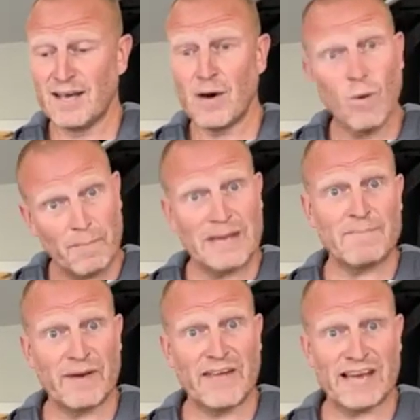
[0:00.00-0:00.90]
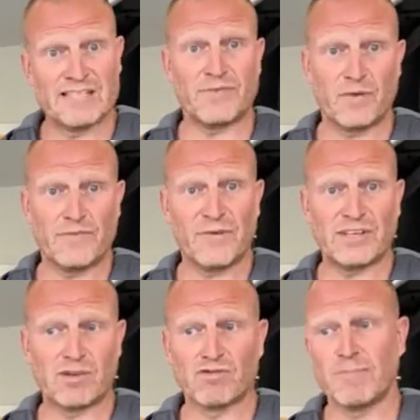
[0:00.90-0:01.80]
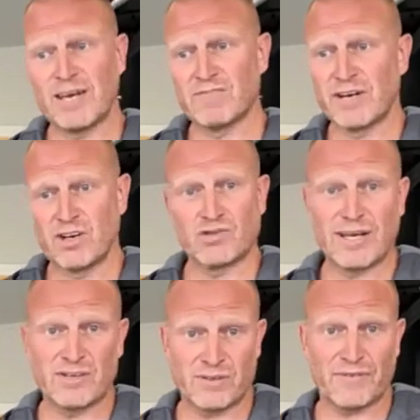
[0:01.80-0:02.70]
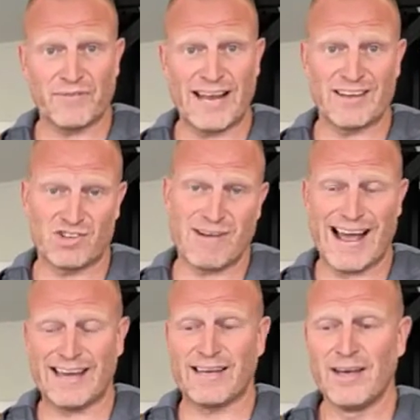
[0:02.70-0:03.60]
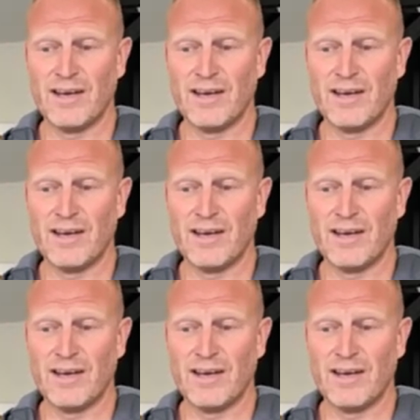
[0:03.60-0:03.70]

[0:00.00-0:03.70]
And what I mean by that is if you're a 1500 meter running trainers on the flat track,